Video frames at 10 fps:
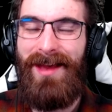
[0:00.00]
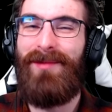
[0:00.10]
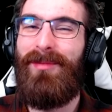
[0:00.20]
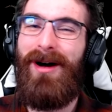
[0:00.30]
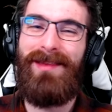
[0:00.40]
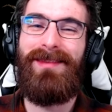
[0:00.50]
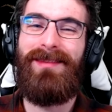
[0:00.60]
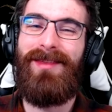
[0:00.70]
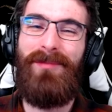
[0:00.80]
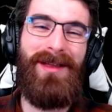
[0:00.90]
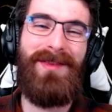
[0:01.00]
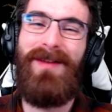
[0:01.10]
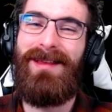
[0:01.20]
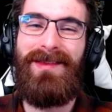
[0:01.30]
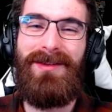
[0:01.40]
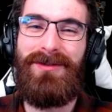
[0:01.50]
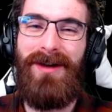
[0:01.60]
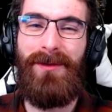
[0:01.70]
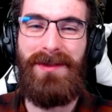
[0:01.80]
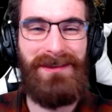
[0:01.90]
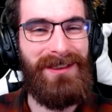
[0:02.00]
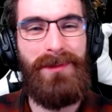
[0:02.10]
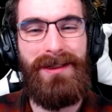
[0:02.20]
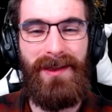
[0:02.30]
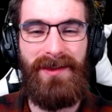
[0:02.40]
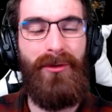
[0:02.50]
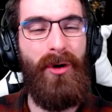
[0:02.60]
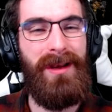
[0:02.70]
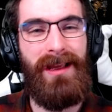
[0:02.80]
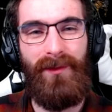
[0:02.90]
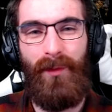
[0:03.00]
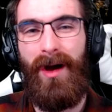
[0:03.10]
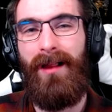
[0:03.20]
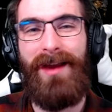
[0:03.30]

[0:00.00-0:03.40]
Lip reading: The boss fight in Zero Dawn was a little bit disappointing as well.